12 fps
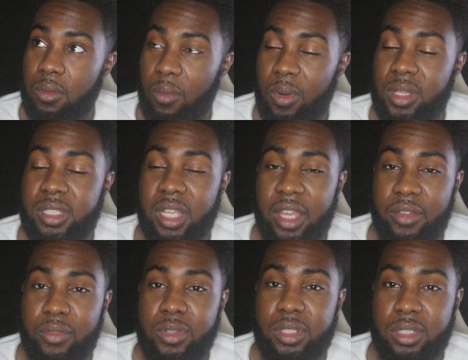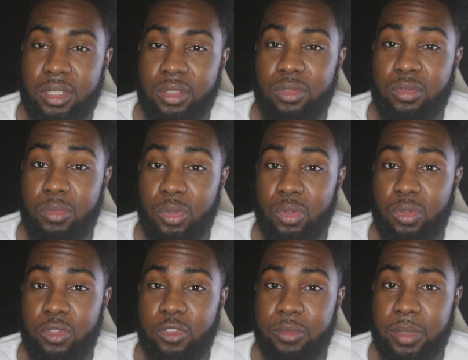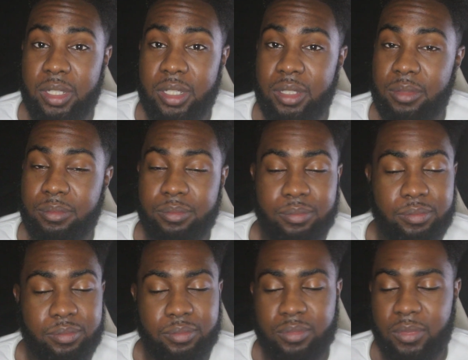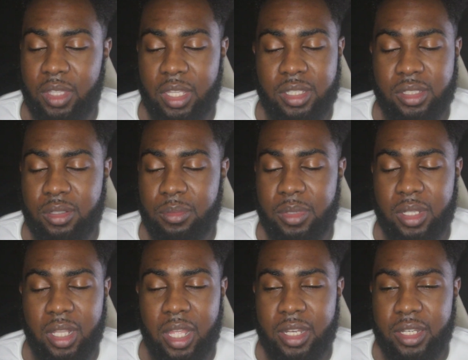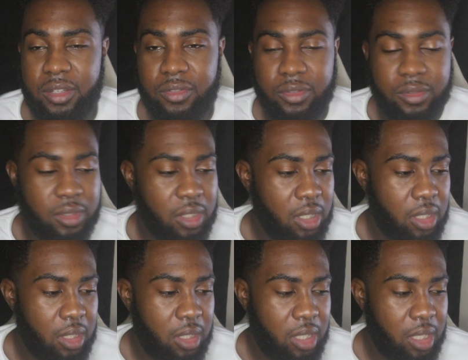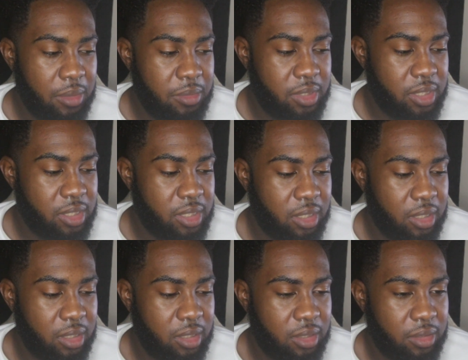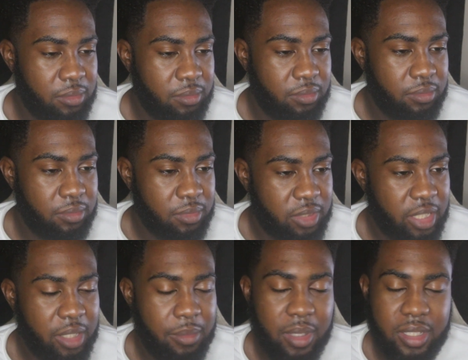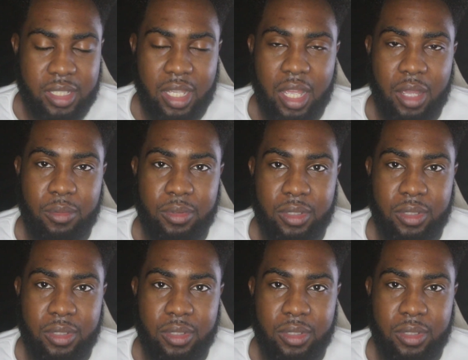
once I eventually do move, man, things are going to be a lot different. I'm just taking my time